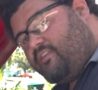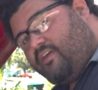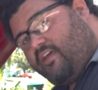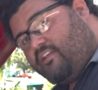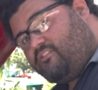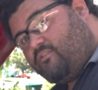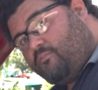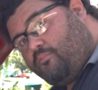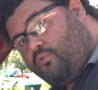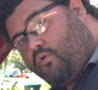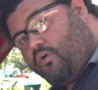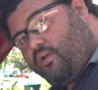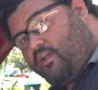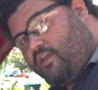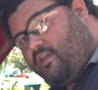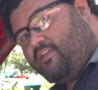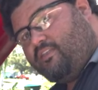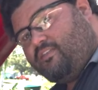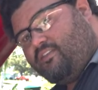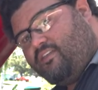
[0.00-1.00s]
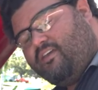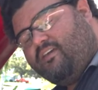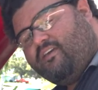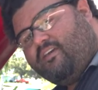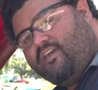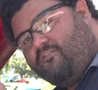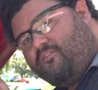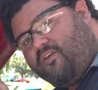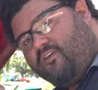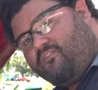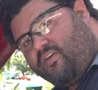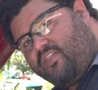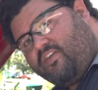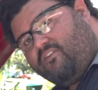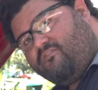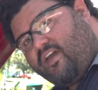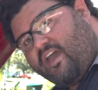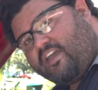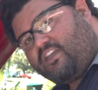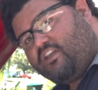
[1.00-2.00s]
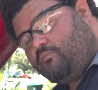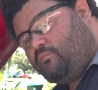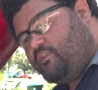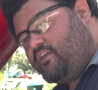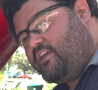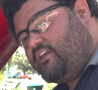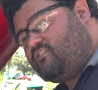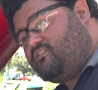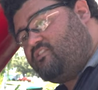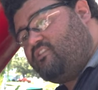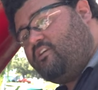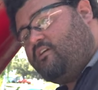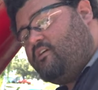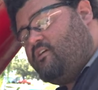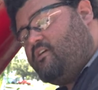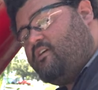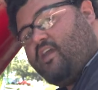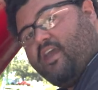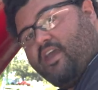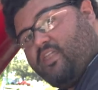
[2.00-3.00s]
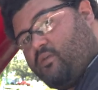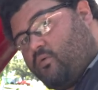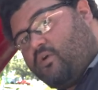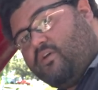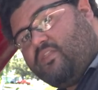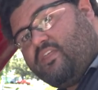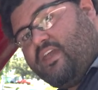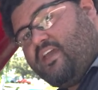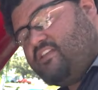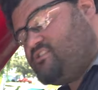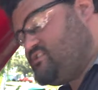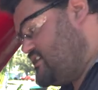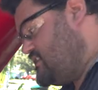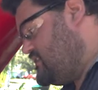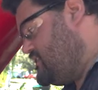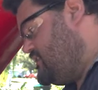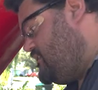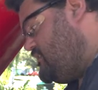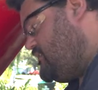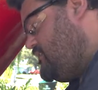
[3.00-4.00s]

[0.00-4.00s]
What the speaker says: That's important. If you have any vacuum leaks anywhere in the engine,